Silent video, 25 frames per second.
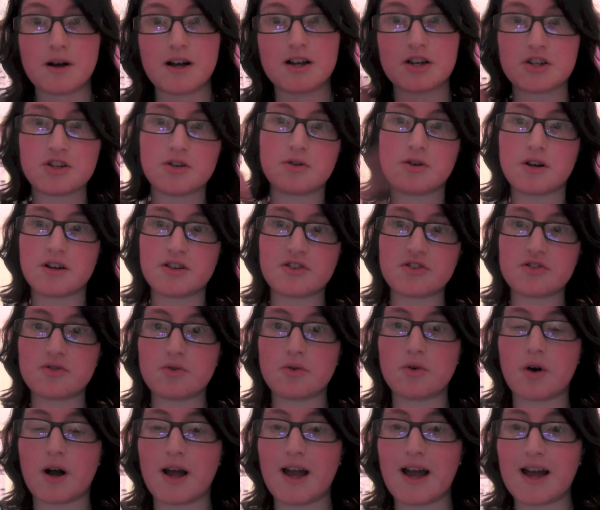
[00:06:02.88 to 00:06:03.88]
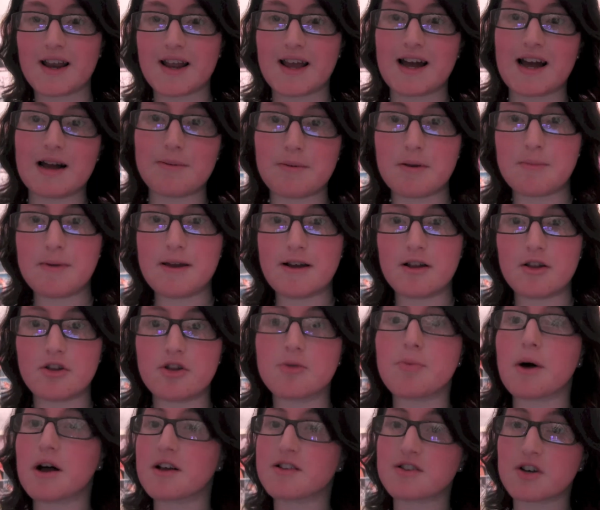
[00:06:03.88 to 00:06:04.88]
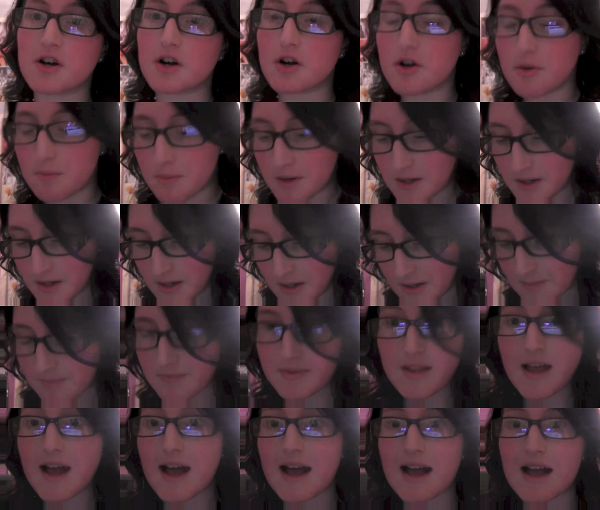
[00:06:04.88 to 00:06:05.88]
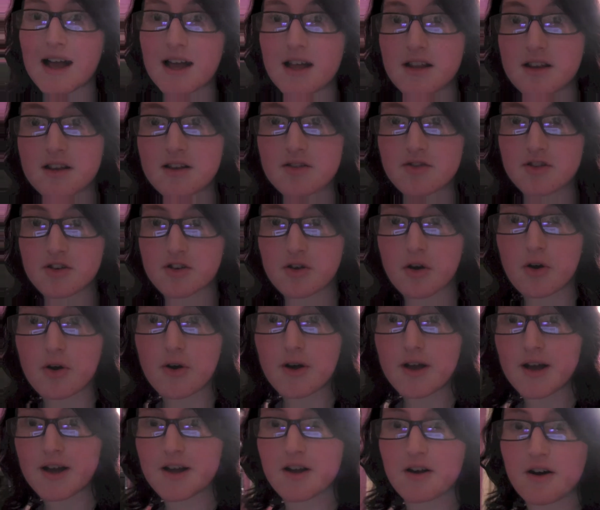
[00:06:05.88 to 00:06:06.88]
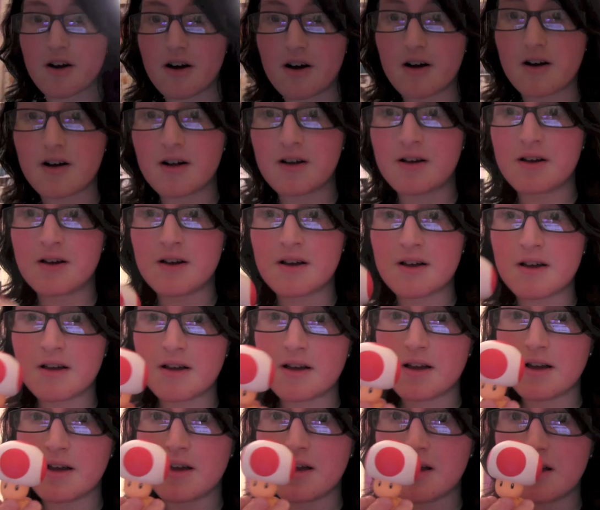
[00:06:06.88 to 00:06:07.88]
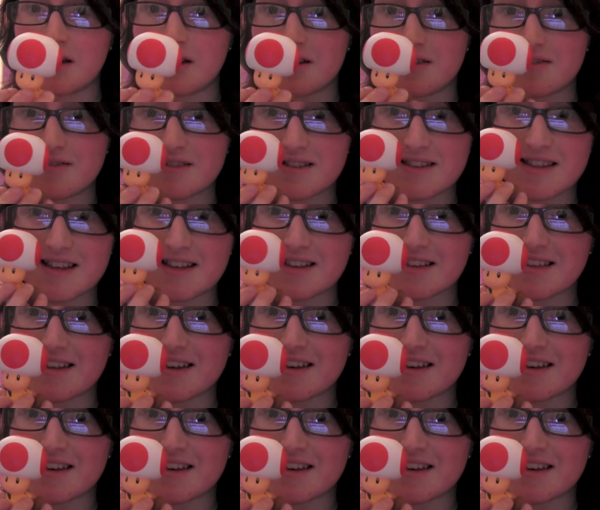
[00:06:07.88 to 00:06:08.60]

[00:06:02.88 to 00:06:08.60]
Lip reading: as you guys saw, I had a Happy Meal on the bus home. And the toy I got was this